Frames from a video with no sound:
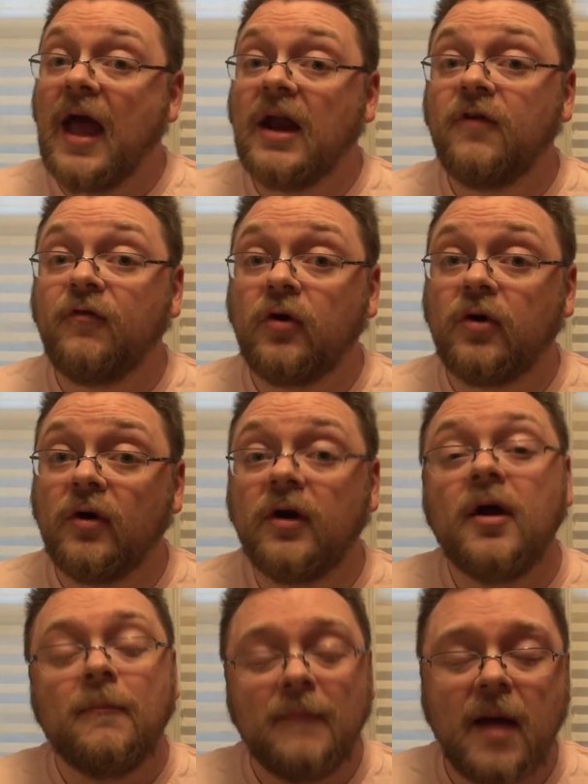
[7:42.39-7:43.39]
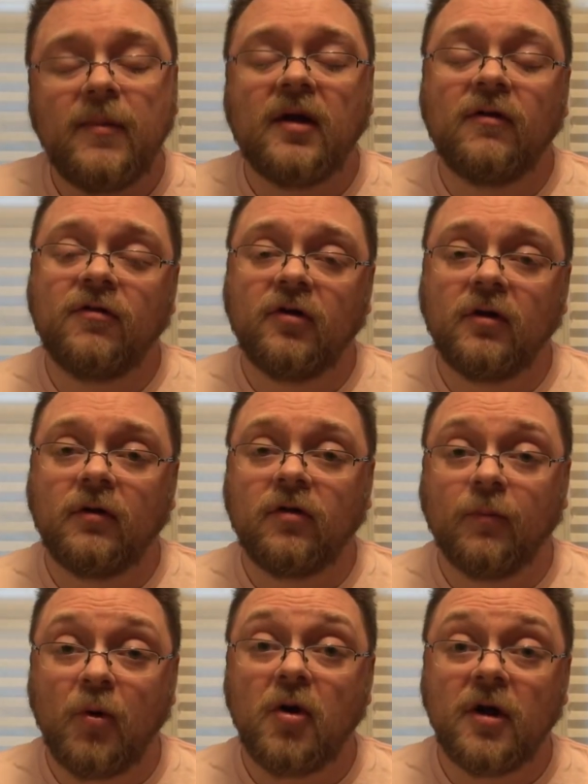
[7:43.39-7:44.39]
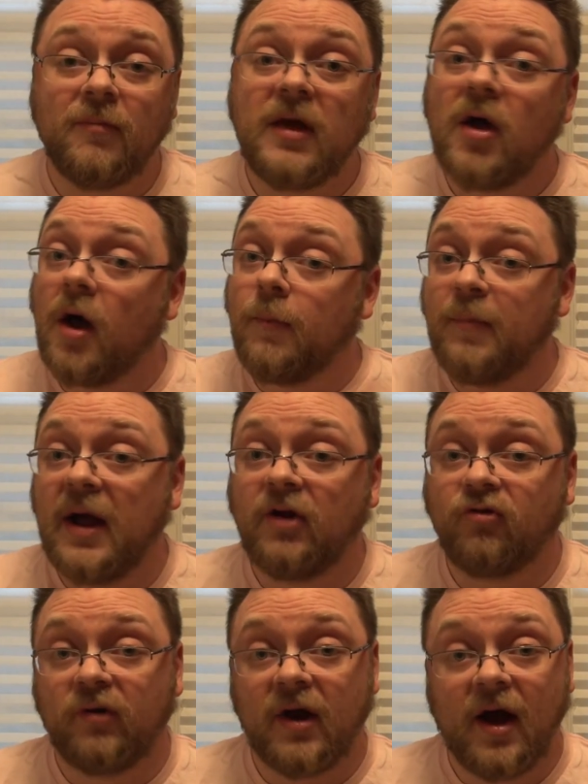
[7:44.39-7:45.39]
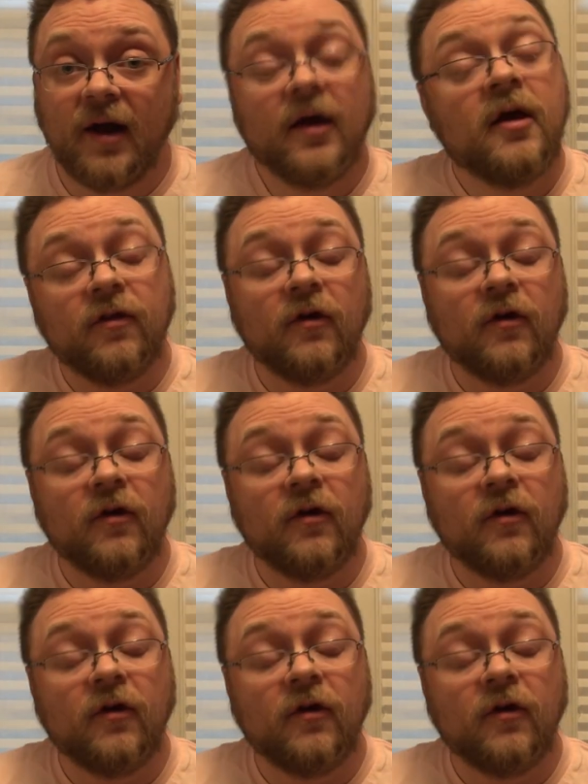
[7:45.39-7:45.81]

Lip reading: And if you could, maybe consider supporting me on Patreon.